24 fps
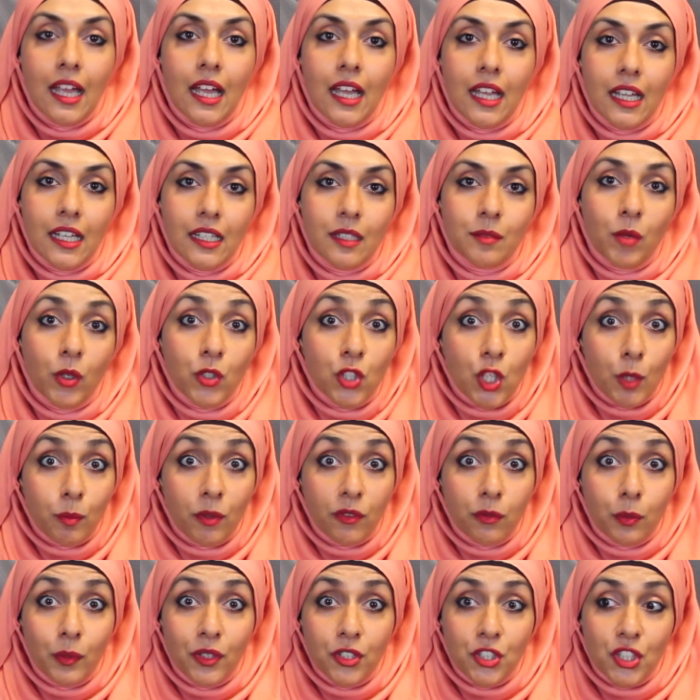On top
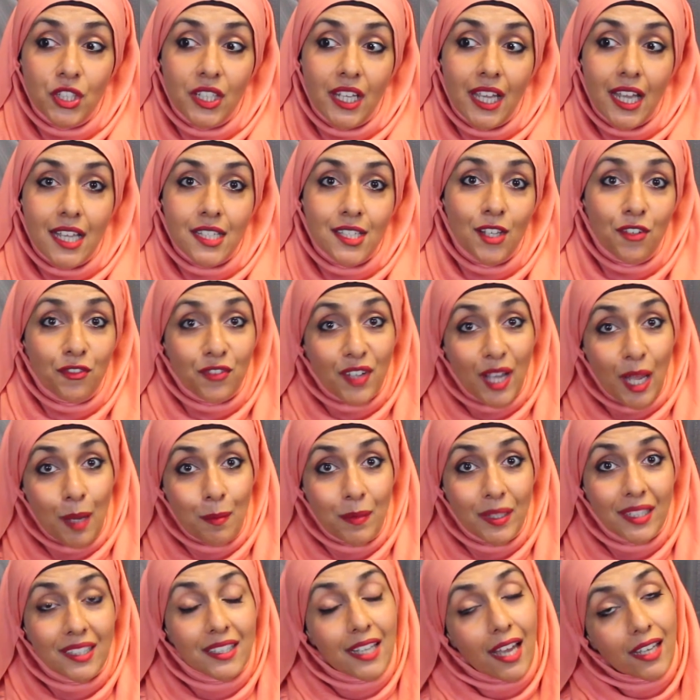of which she has her
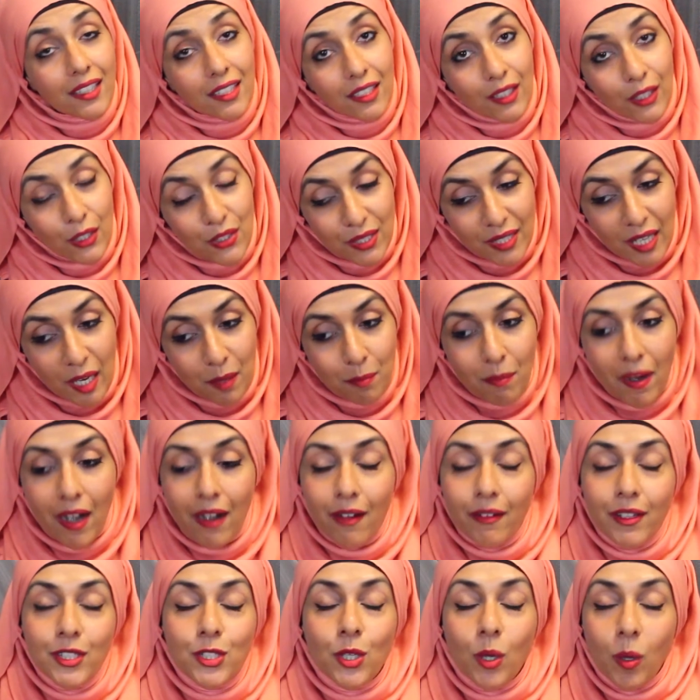family nagging her to get
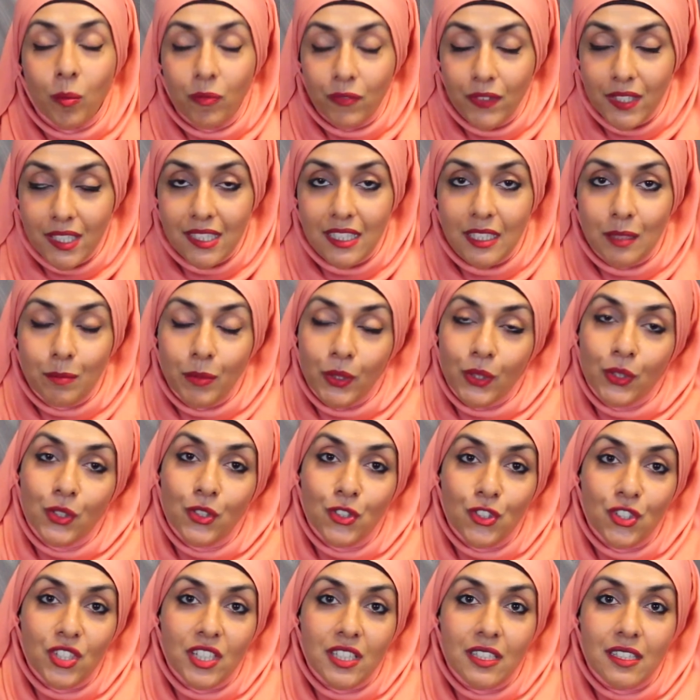married, obviously
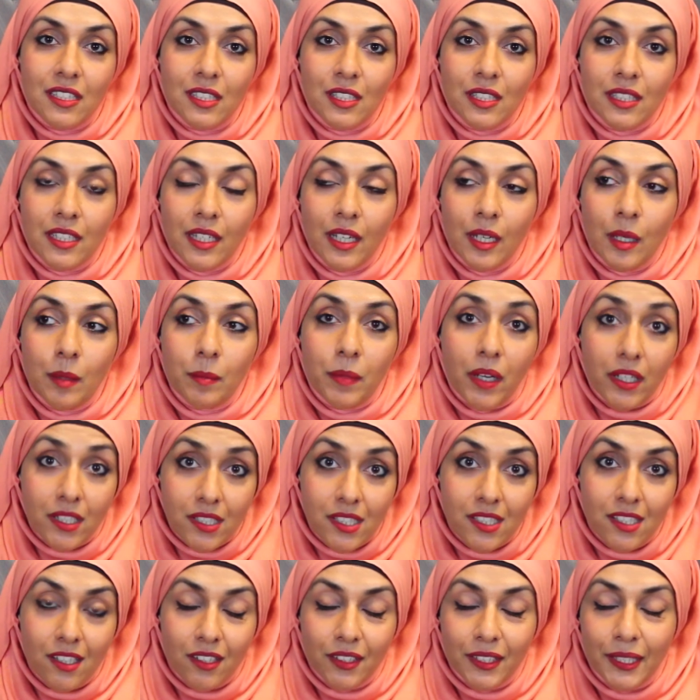because she's
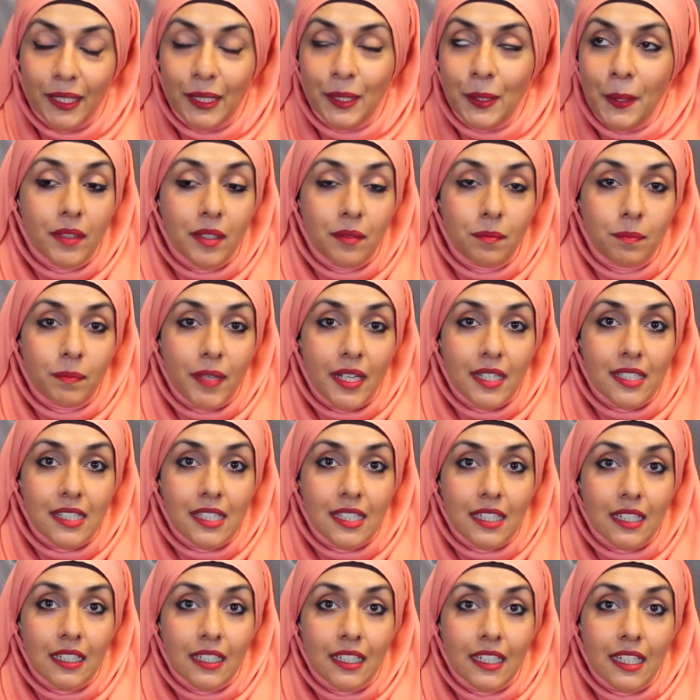Pakistani. It
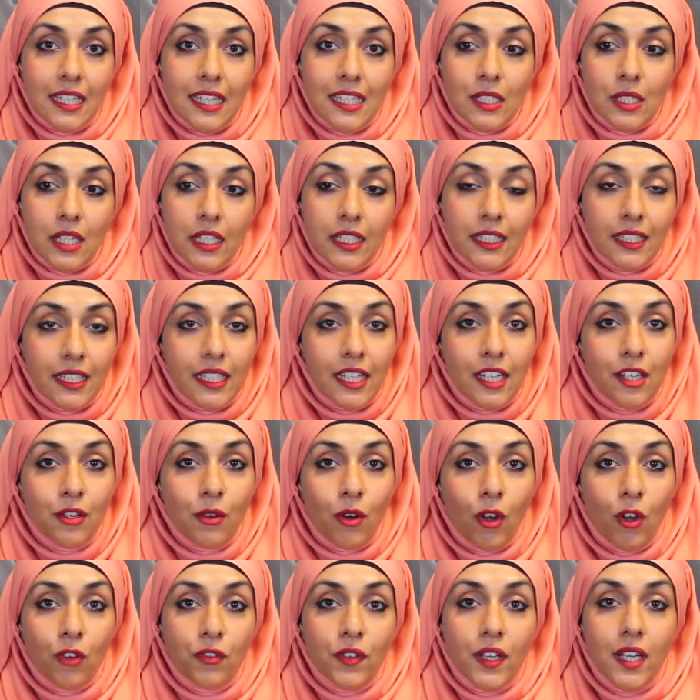basically is a year
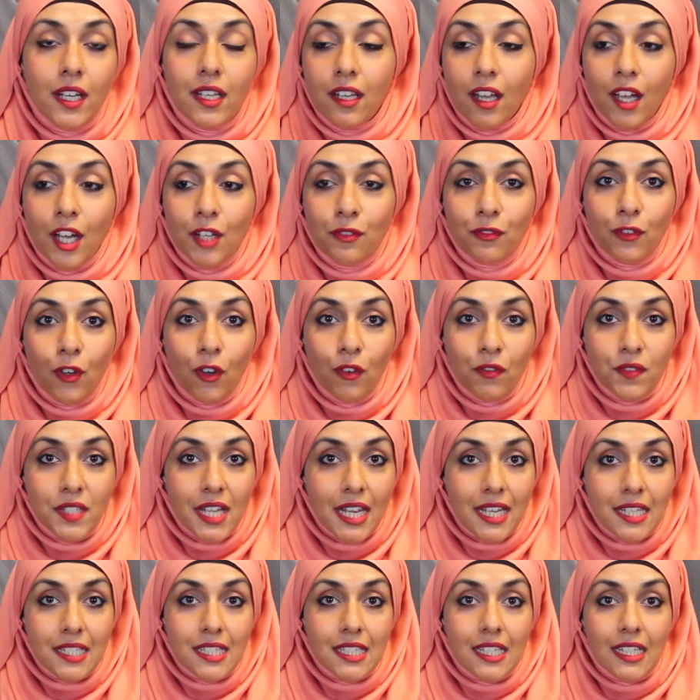of her life of
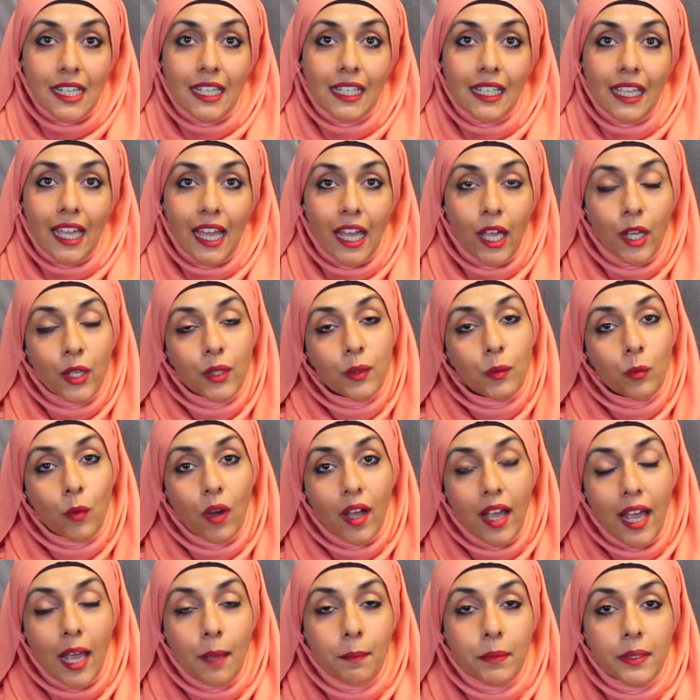dating and
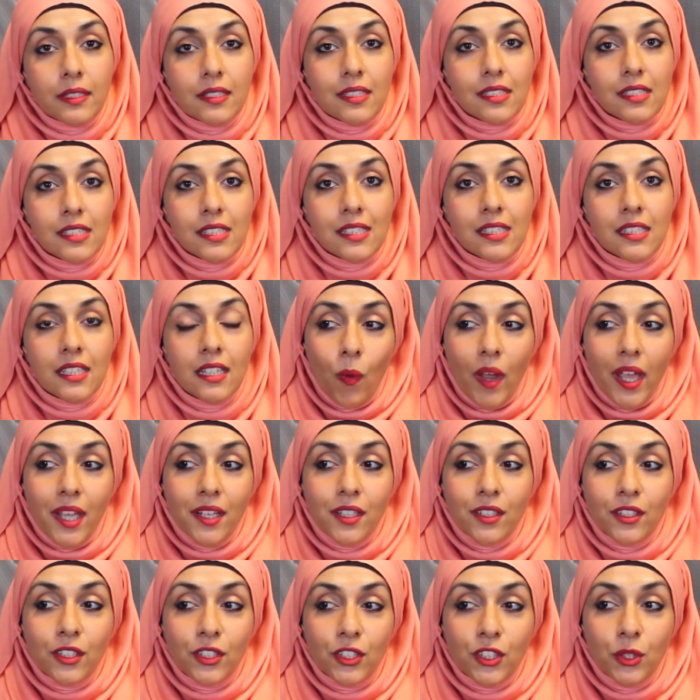what happens
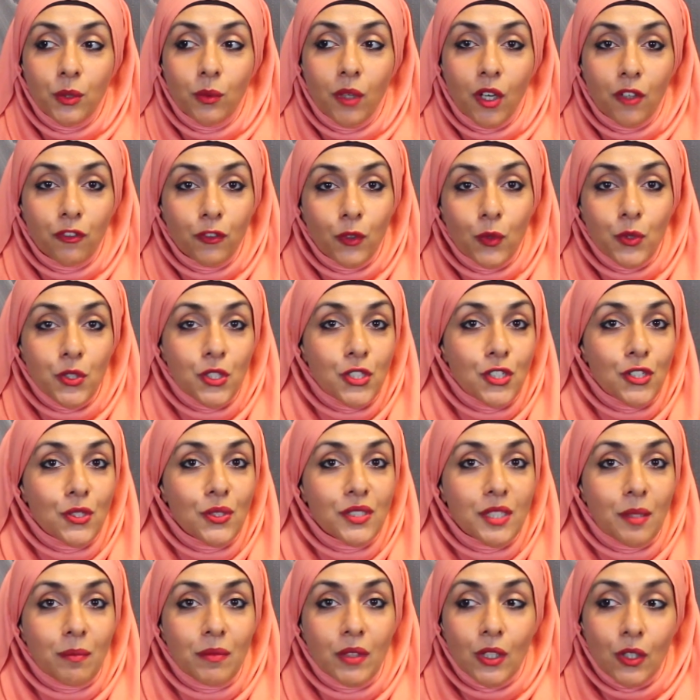when you are forced to do
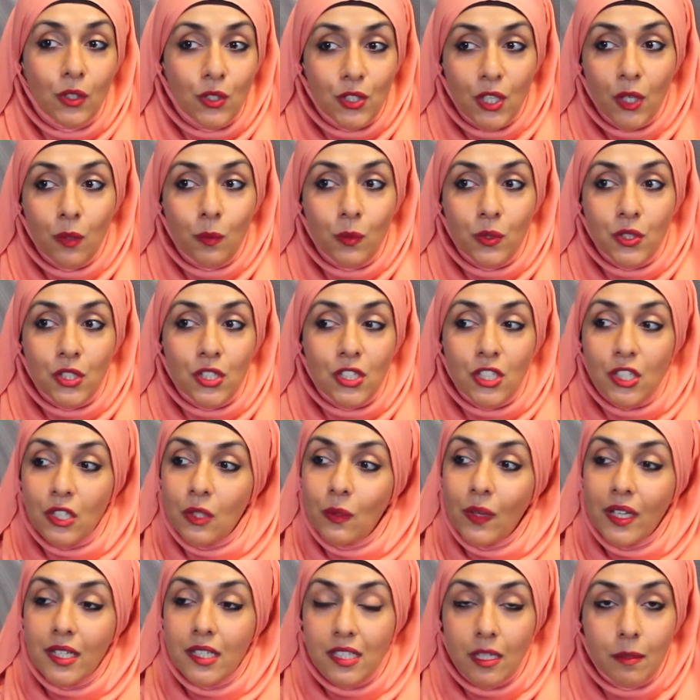something you don't want to
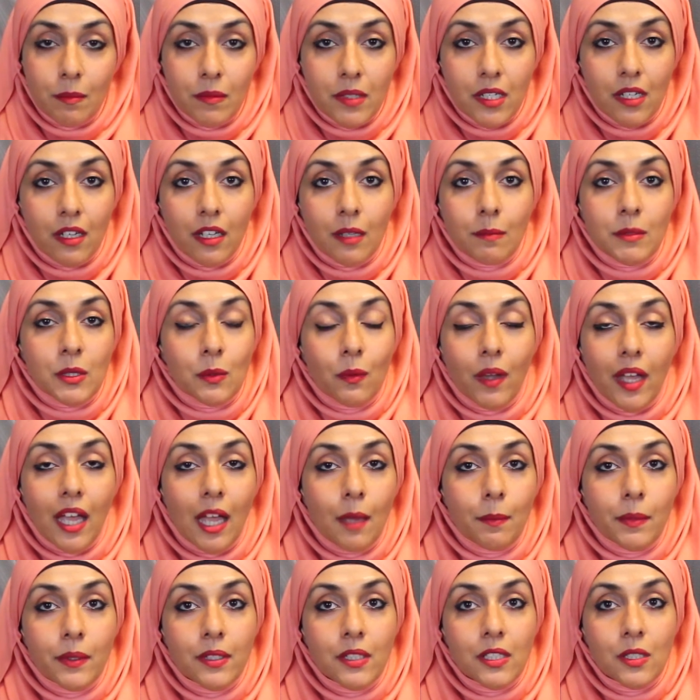do, and sometimes what
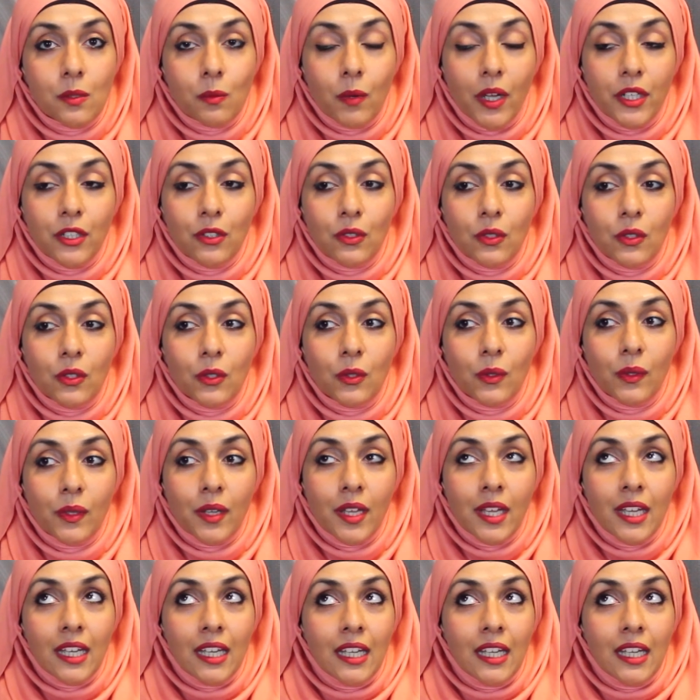happens when you